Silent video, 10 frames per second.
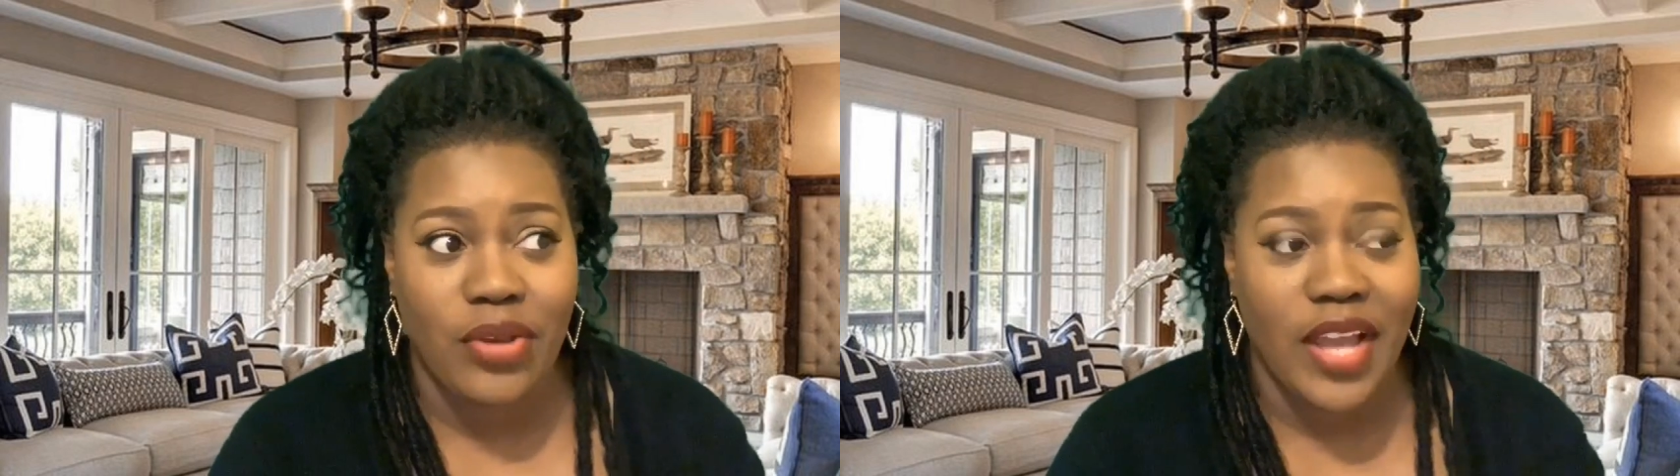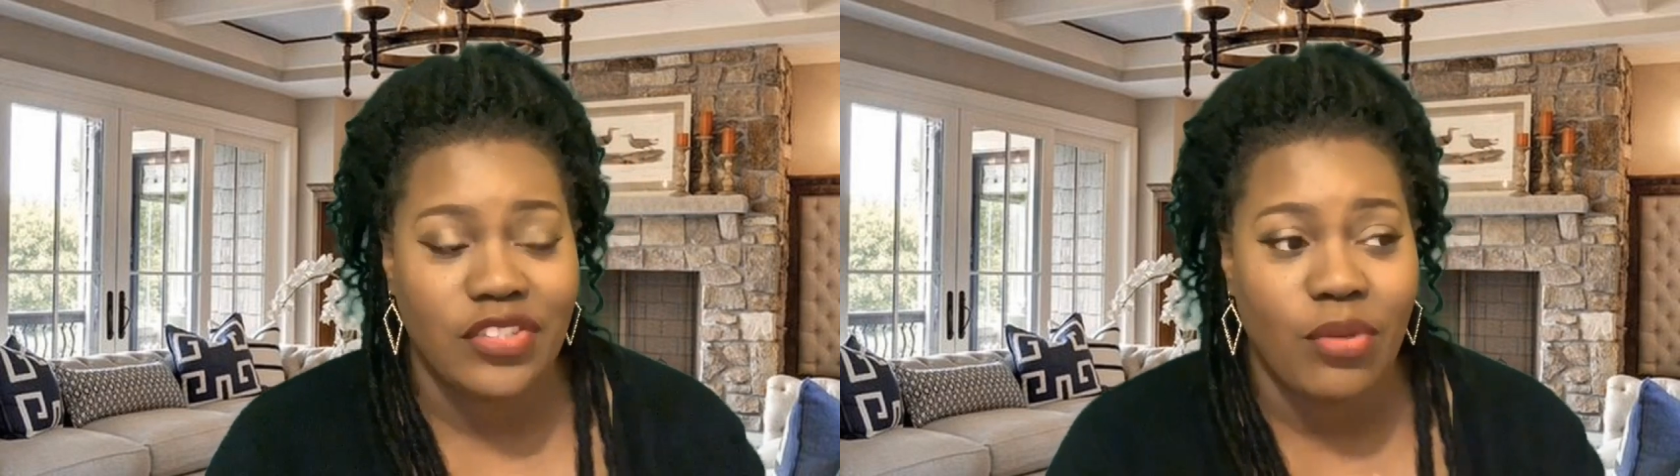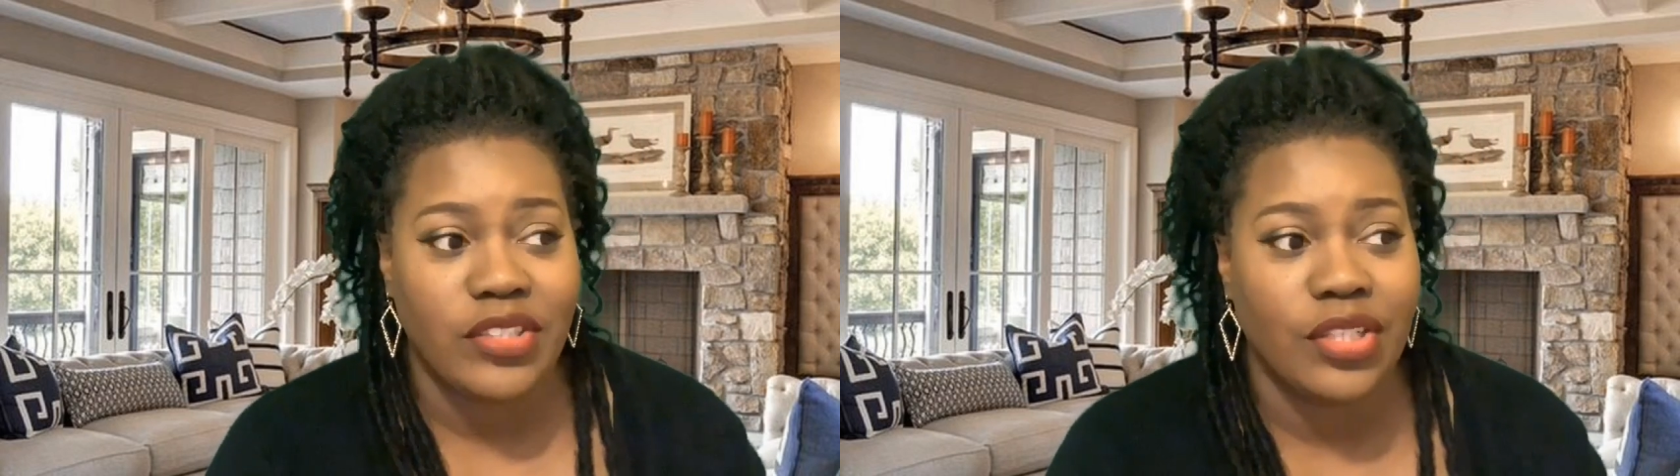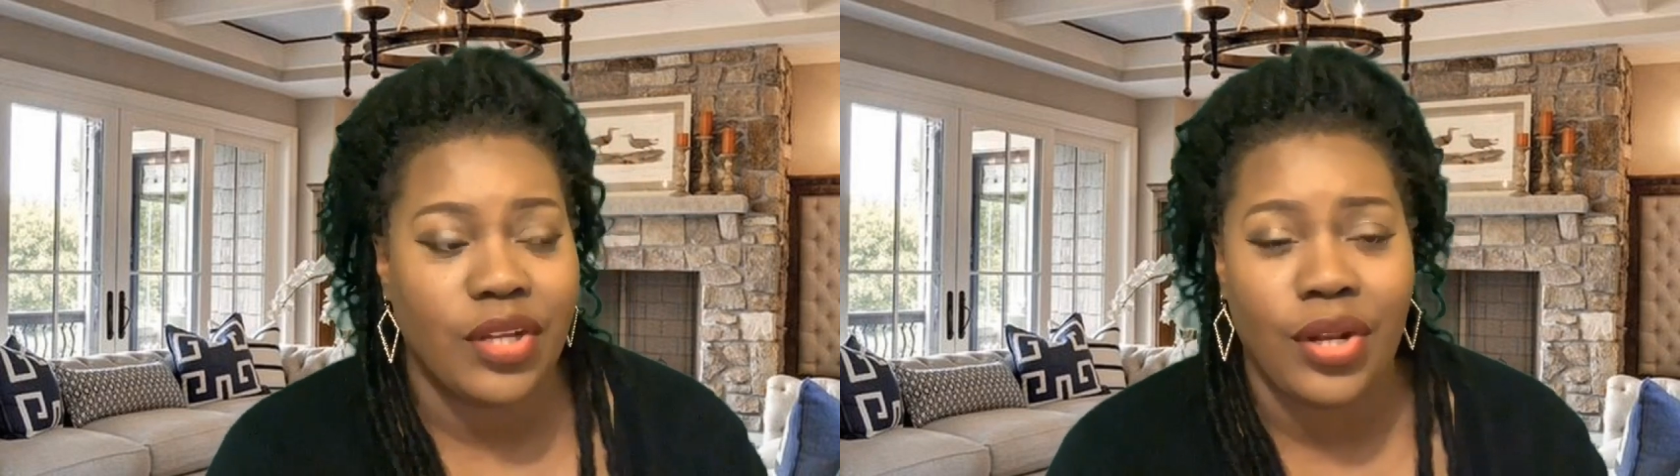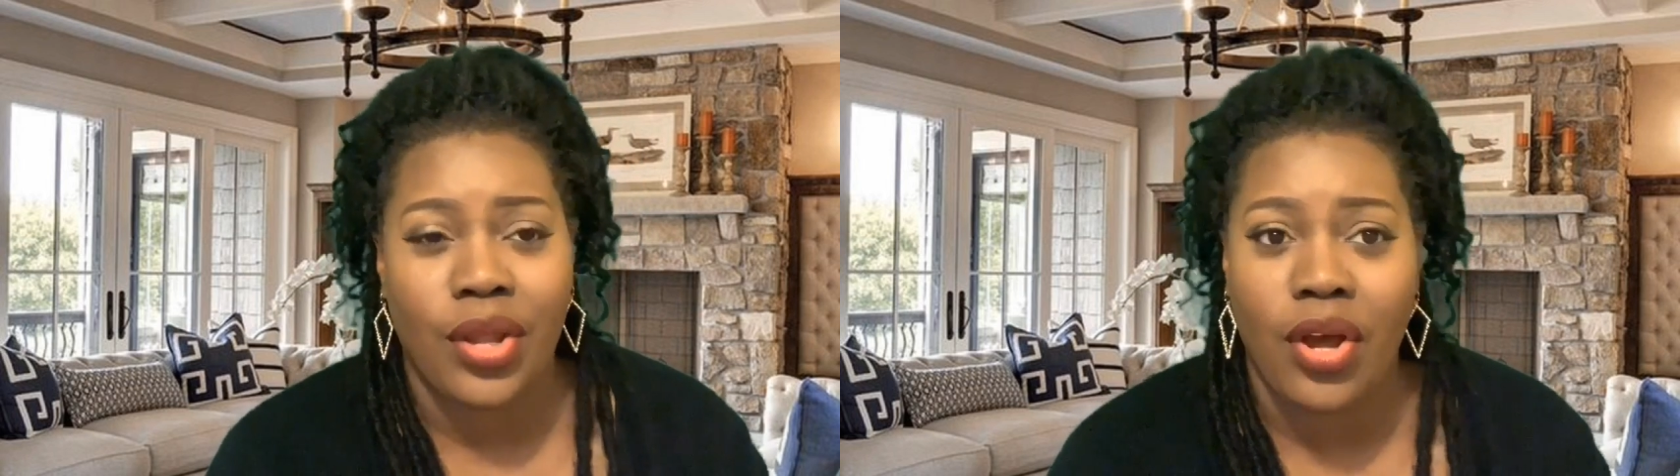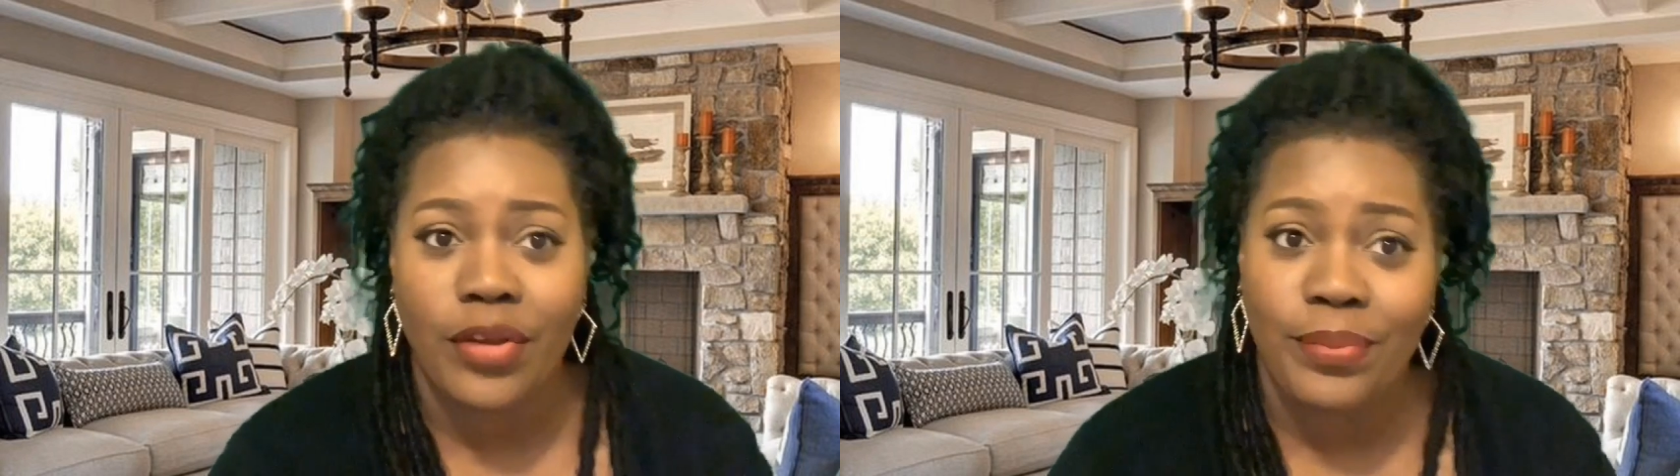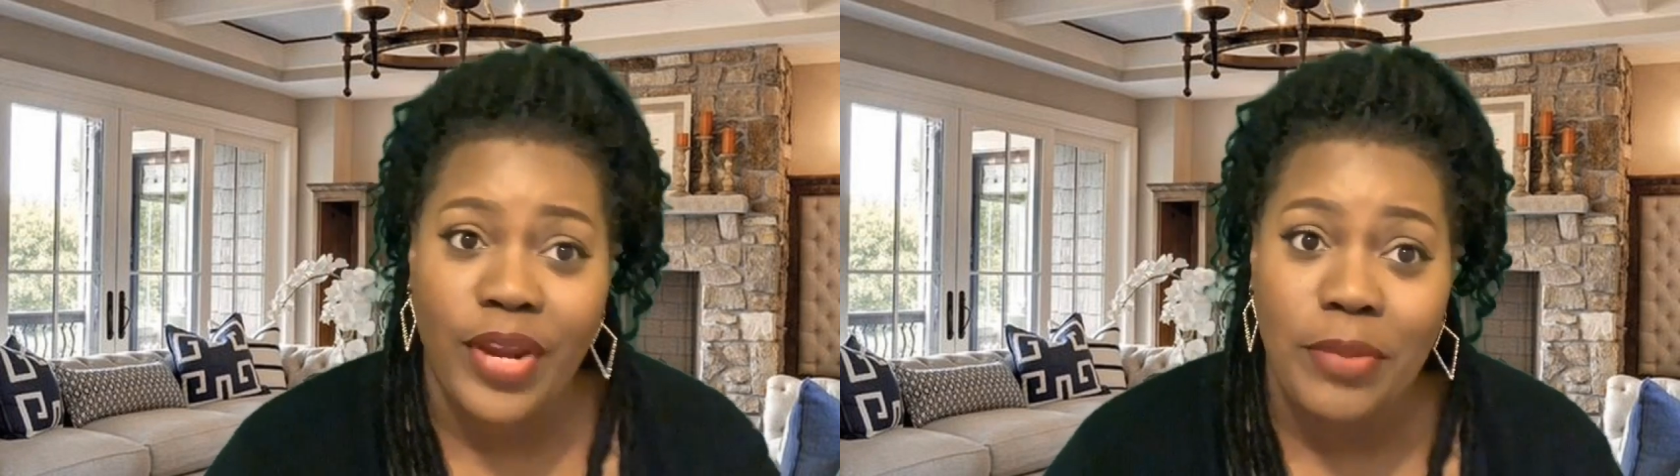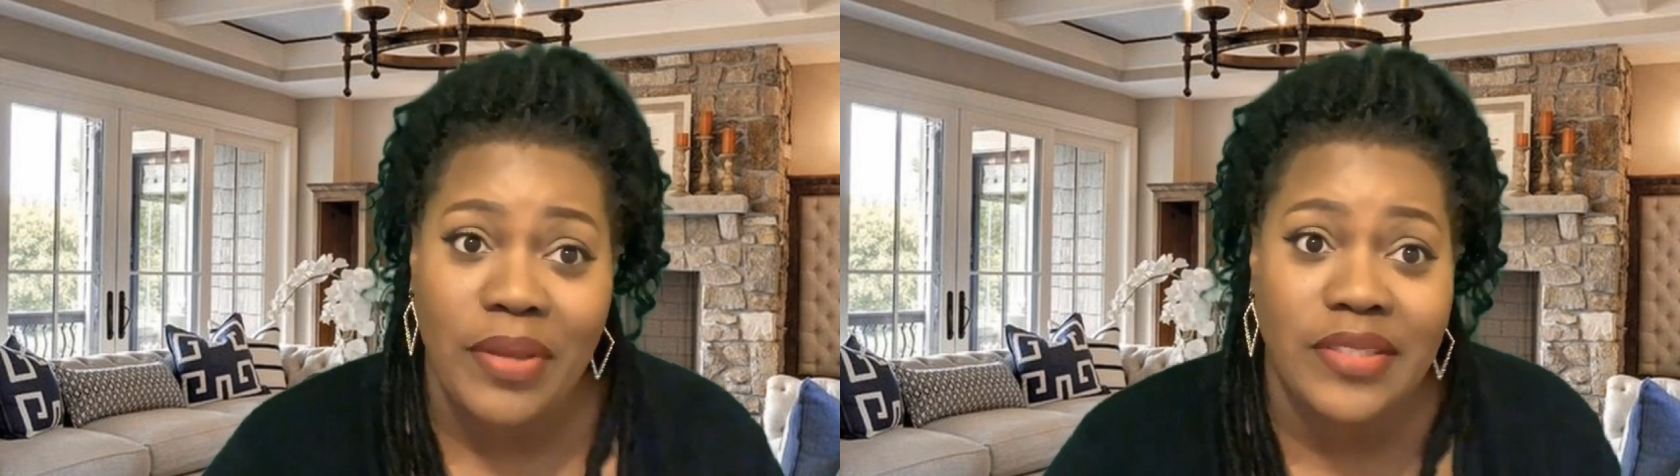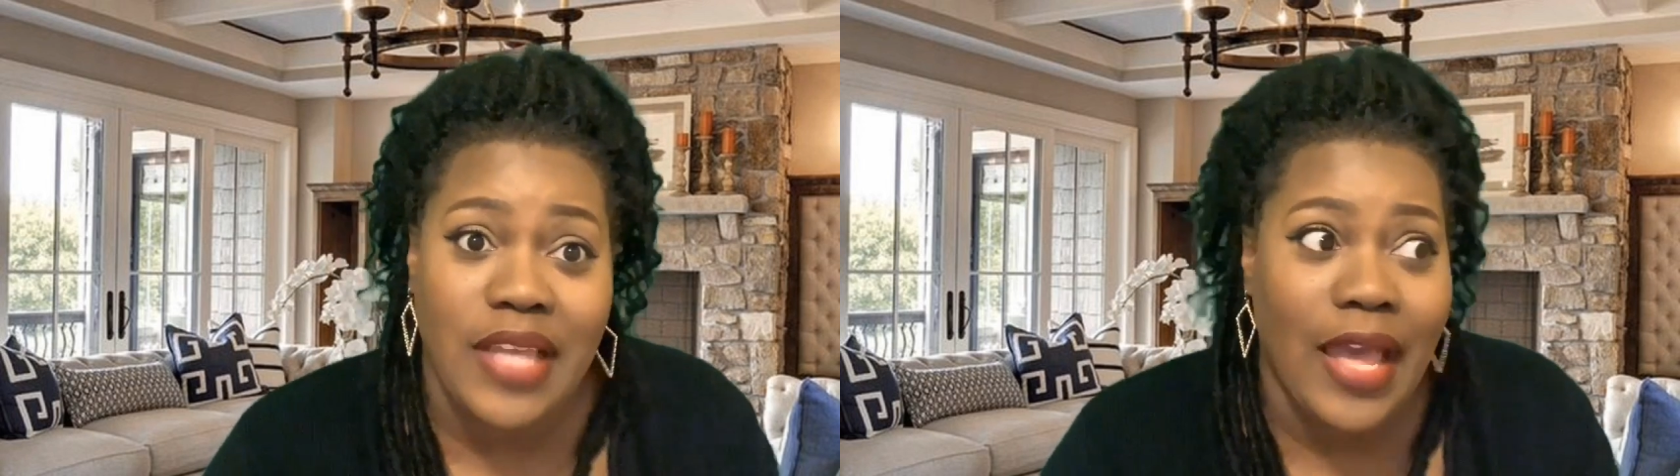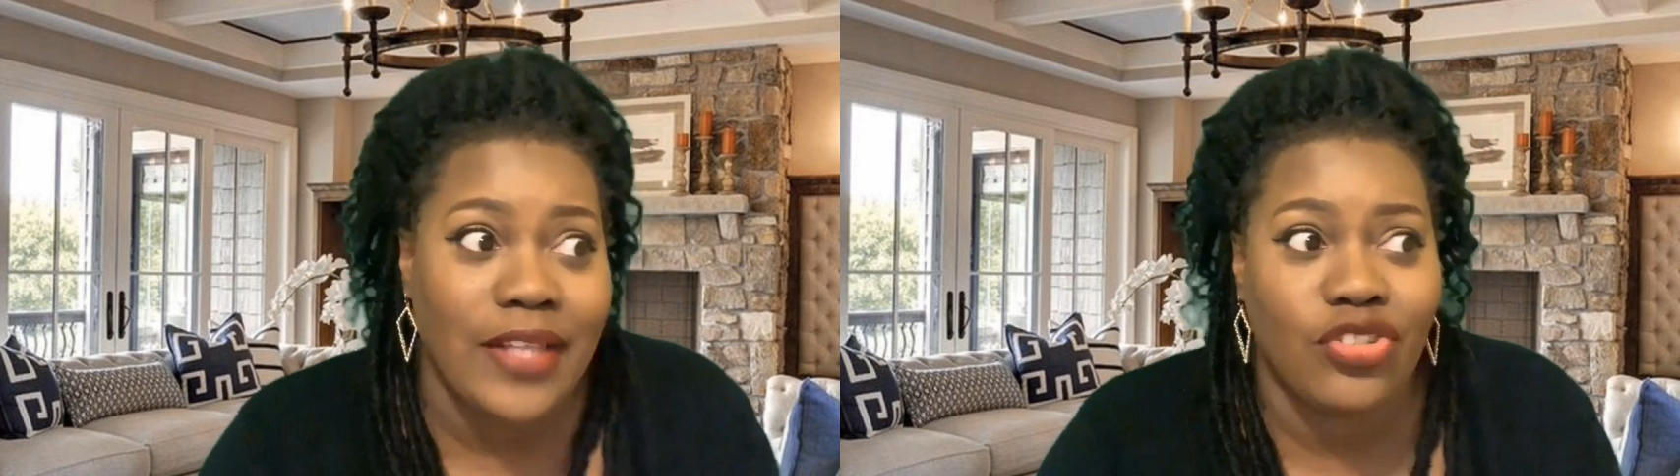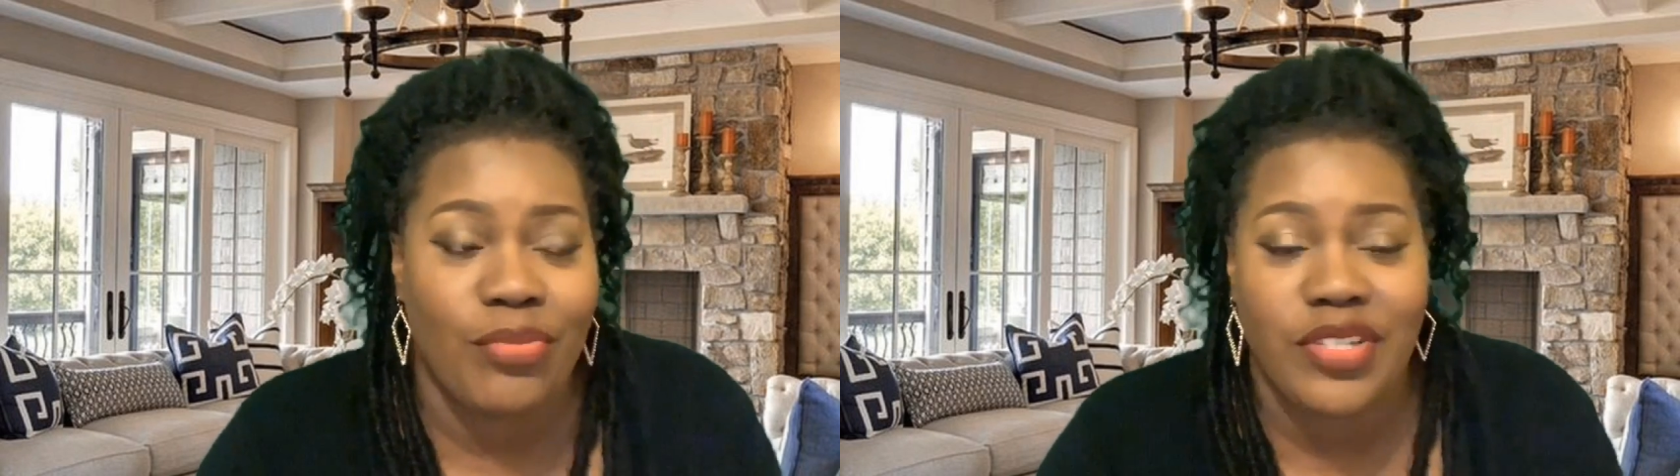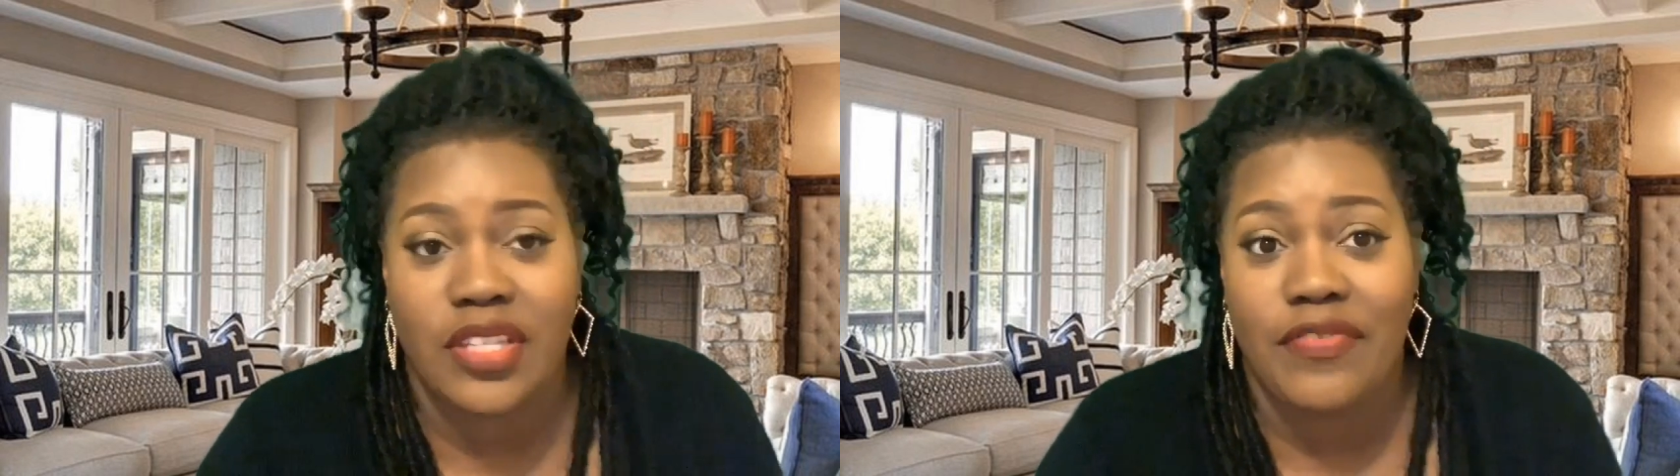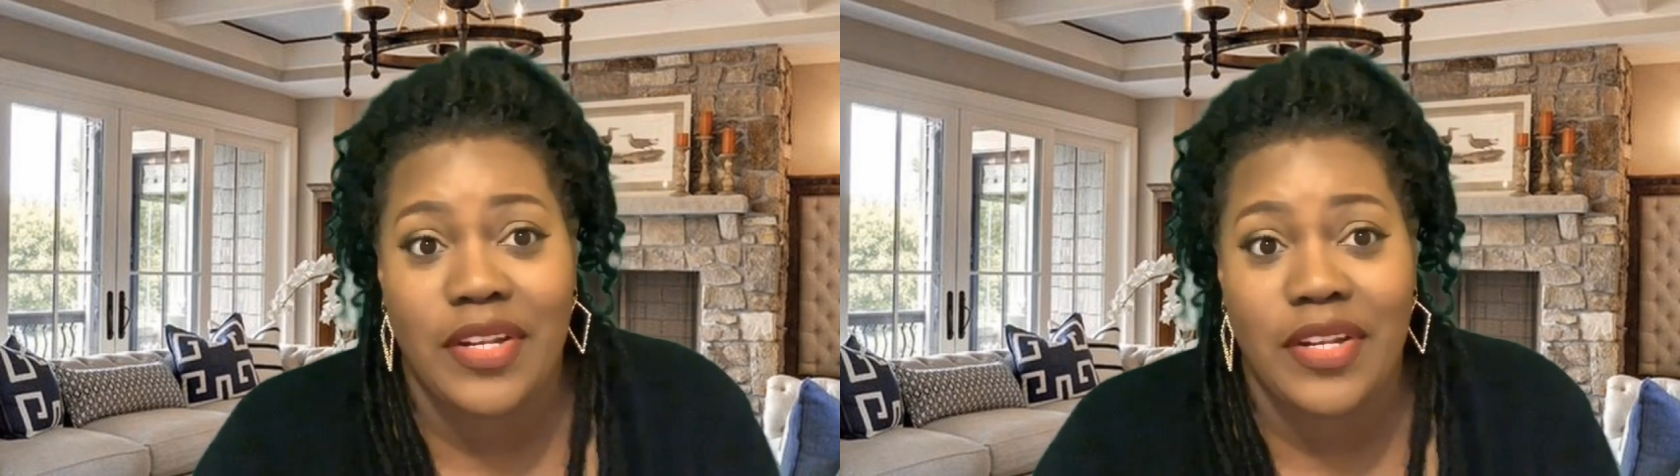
You guys know I took a long break because I had so much stuff